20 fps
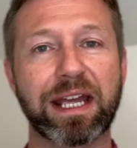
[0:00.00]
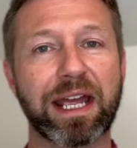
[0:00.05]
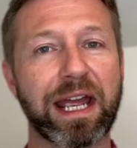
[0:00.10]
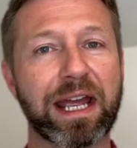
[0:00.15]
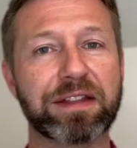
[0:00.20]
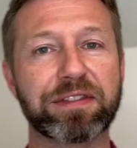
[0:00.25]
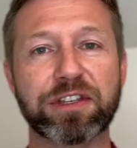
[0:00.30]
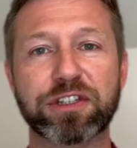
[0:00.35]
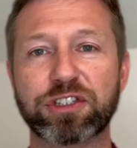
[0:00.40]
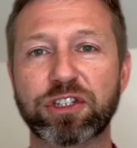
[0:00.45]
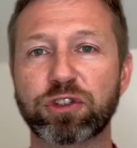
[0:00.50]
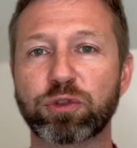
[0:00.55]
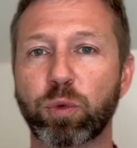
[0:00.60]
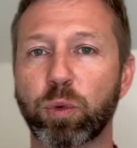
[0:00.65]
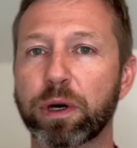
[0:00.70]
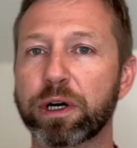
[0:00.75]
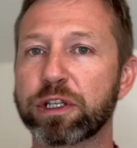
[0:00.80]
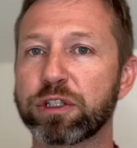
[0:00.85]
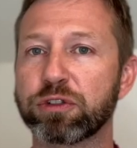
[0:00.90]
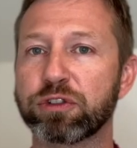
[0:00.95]
And this is
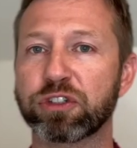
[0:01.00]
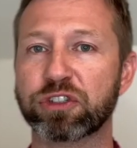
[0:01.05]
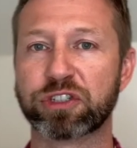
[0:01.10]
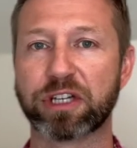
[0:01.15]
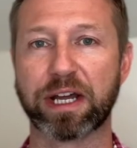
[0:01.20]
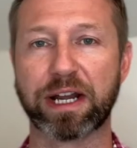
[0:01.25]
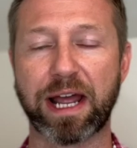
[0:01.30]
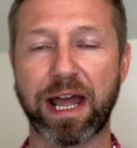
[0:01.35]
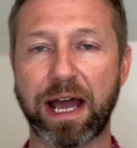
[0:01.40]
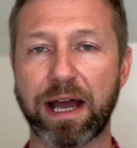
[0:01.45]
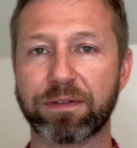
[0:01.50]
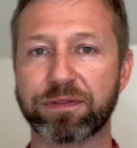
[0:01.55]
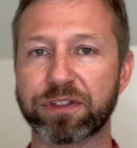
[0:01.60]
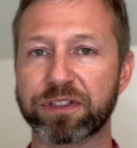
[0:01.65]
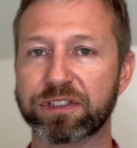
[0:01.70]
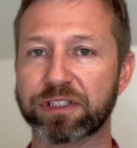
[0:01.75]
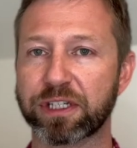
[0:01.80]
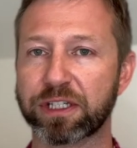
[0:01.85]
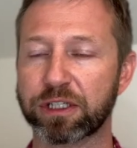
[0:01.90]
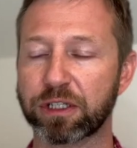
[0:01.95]
where you just kind of have to
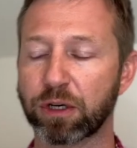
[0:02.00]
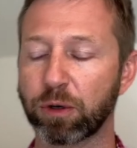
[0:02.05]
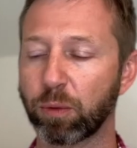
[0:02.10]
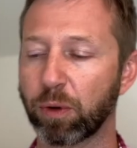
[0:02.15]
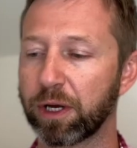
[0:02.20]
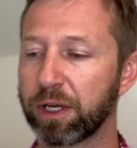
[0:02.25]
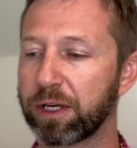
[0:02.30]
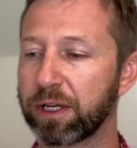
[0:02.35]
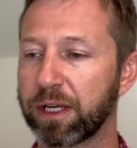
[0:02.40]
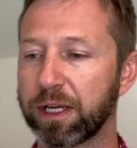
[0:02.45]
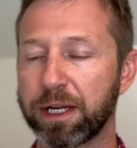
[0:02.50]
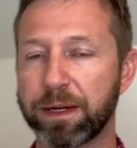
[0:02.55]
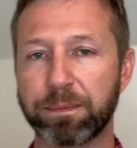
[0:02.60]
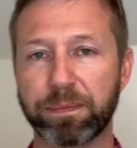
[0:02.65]
say, you know what,